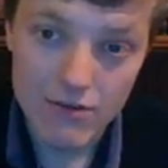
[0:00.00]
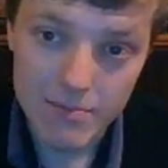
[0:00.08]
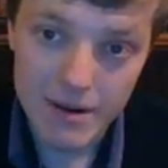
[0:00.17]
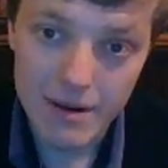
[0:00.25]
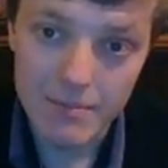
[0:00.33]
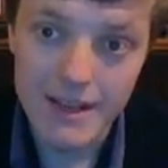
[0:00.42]

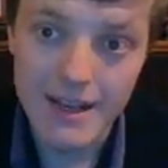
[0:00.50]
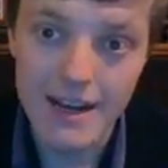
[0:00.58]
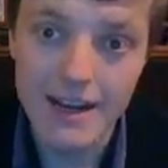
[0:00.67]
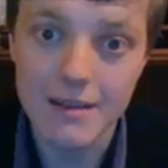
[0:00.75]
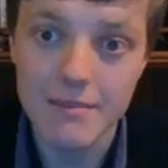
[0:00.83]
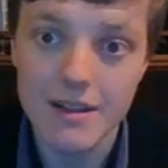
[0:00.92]
republic
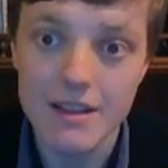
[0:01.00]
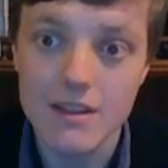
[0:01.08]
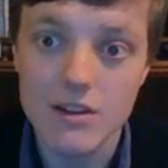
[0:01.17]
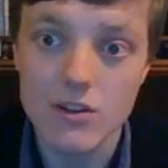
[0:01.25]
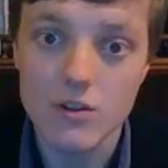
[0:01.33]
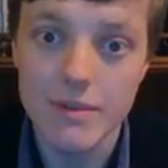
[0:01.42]
argument
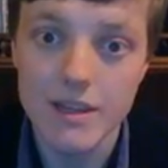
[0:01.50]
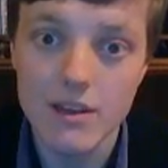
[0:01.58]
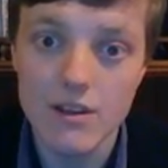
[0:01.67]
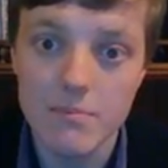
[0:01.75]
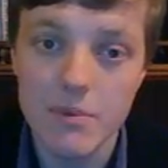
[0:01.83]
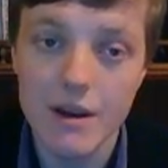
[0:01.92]
that could be
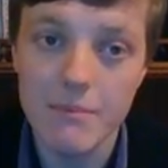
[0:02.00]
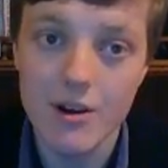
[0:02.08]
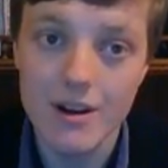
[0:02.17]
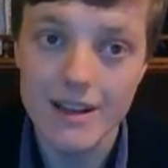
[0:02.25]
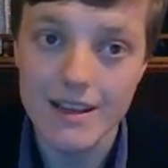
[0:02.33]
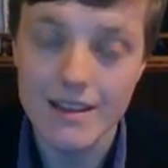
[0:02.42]
used by
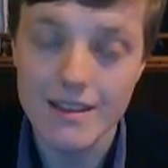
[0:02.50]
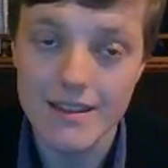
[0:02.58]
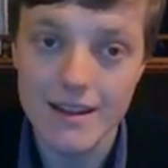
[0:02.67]
monarchists